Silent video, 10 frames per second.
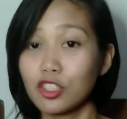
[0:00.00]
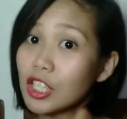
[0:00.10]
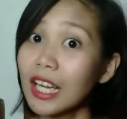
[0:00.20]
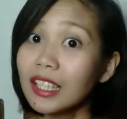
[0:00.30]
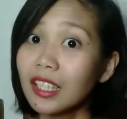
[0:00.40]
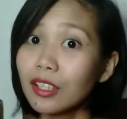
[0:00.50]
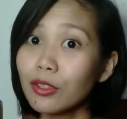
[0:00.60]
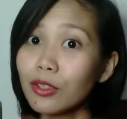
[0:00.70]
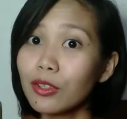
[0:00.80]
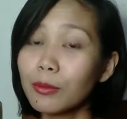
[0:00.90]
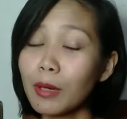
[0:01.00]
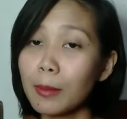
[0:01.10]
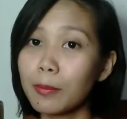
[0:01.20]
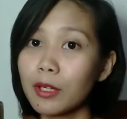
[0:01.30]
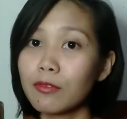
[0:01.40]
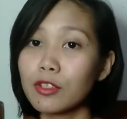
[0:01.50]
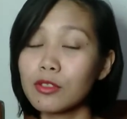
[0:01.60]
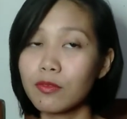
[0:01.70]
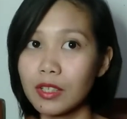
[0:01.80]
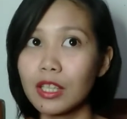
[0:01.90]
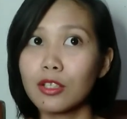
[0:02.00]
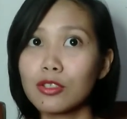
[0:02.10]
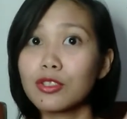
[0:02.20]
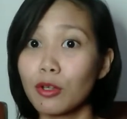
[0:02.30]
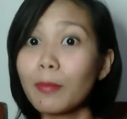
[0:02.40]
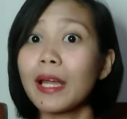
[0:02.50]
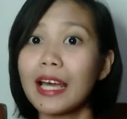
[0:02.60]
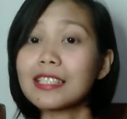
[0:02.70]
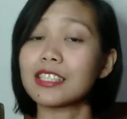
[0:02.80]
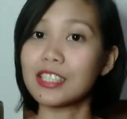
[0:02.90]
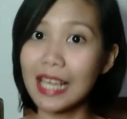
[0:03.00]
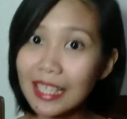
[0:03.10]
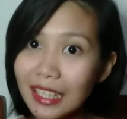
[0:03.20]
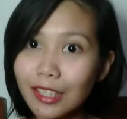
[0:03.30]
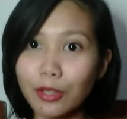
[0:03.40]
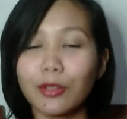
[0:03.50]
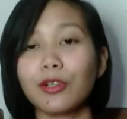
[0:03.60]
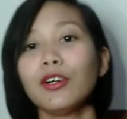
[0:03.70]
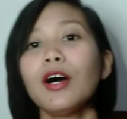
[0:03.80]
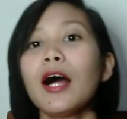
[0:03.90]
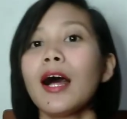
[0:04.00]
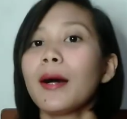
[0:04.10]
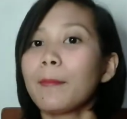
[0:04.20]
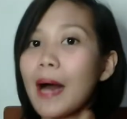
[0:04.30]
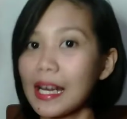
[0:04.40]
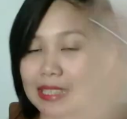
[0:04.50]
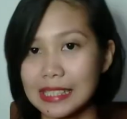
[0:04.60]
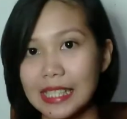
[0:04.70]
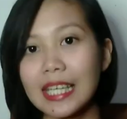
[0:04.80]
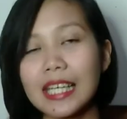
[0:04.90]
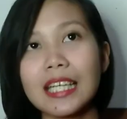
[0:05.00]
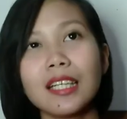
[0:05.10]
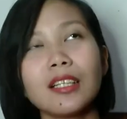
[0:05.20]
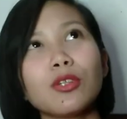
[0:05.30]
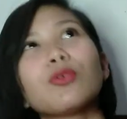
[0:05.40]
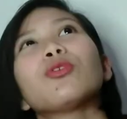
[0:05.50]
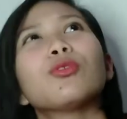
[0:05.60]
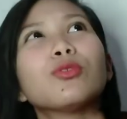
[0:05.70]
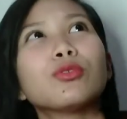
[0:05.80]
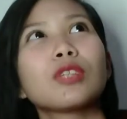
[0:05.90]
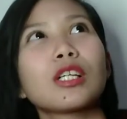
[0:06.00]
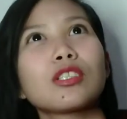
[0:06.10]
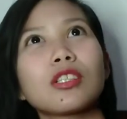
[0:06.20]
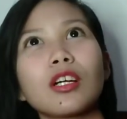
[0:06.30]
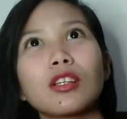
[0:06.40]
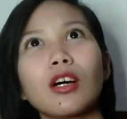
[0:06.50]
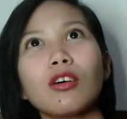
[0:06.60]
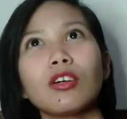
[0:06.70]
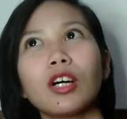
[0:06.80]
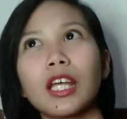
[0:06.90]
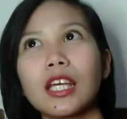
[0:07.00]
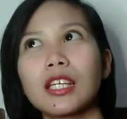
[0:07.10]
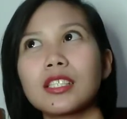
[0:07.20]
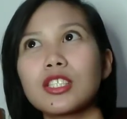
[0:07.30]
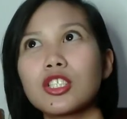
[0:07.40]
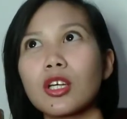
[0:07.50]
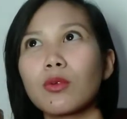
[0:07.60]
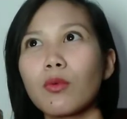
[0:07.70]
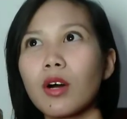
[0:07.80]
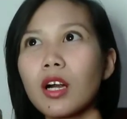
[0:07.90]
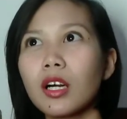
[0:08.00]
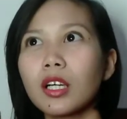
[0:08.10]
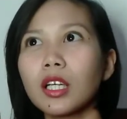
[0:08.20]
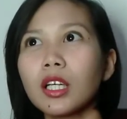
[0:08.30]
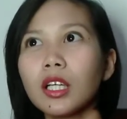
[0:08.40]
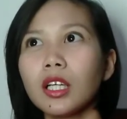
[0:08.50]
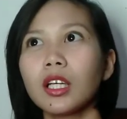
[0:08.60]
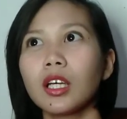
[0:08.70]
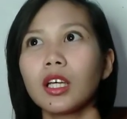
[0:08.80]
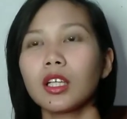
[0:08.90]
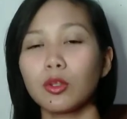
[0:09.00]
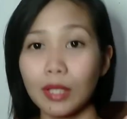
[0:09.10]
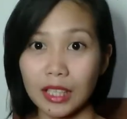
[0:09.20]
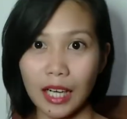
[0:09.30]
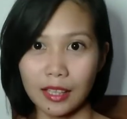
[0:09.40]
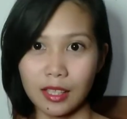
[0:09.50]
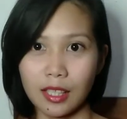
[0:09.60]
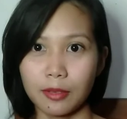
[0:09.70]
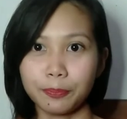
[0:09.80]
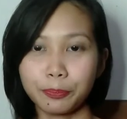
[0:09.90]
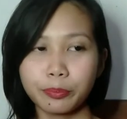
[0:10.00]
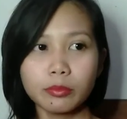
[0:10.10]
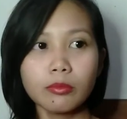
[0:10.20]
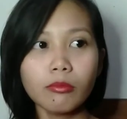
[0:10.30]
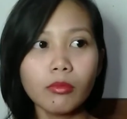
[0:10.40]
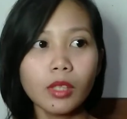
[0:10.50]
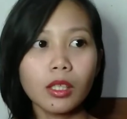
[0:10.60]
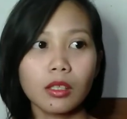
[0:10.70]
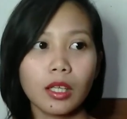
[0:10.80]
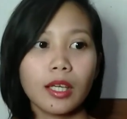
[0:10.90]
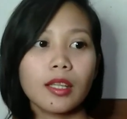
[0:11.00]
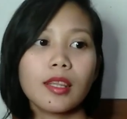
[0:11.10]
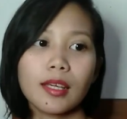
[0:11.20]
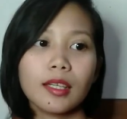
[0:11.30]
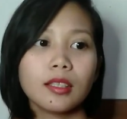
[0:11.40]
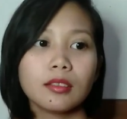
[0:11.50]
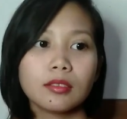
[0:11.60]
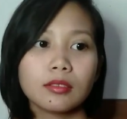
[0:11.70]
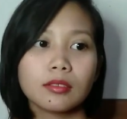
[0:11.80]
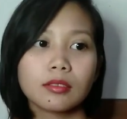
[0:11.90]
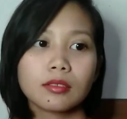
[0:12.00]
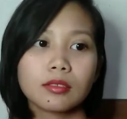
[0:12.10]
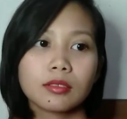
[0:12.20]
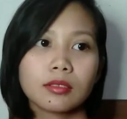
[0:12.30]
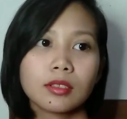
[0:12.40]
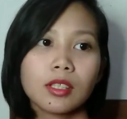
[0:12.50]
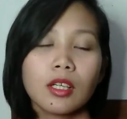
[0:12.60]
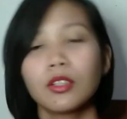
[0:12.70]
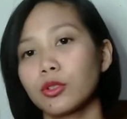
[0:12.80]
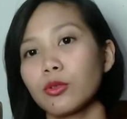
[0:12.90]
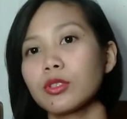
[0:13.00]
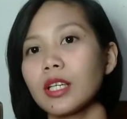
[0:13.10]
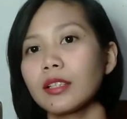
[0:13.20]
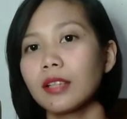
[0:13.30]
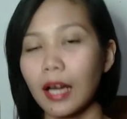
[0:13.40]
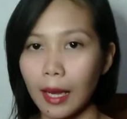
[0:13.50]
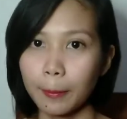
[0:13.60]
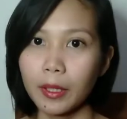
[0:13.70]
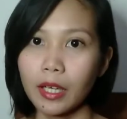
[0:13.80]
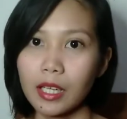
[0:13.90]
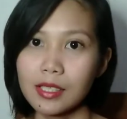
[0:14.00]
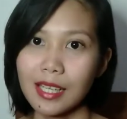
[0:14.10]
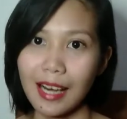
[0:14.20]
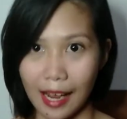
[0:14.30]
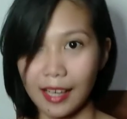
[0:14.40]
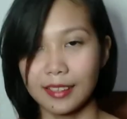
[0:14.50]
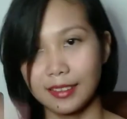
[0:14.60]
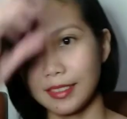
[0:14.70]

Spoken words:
channel ko, mga previous videos ko pala sa channel ko, back then, nung nag-start ako is January 2019. And then, so sad na copyright siya lahat.